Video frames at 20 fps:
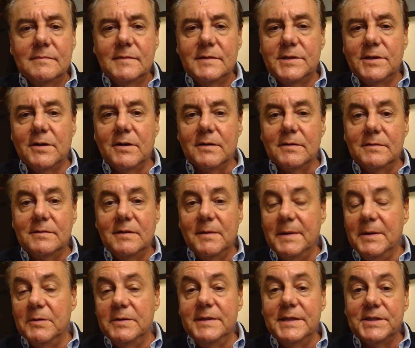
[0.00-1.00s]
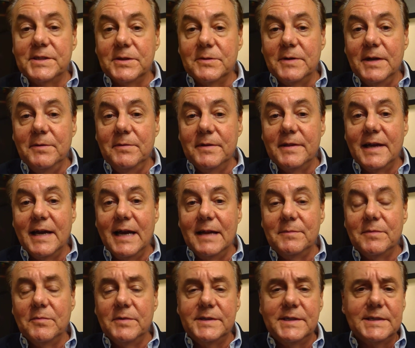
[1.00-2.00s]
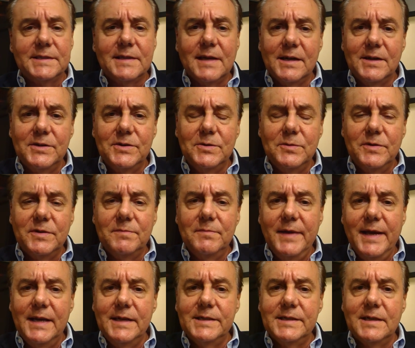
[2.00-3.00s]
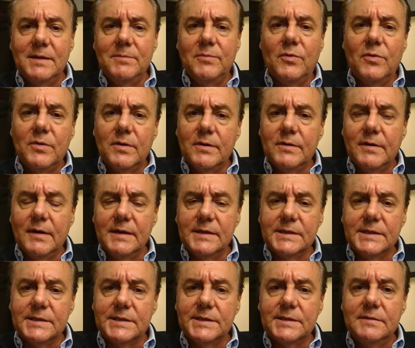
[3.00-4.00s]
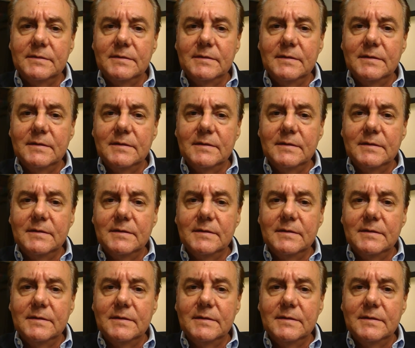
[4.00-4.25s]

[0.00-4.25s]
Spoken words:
Sure, nobody would disagree with that, but what's this got to do with managing a border crisis?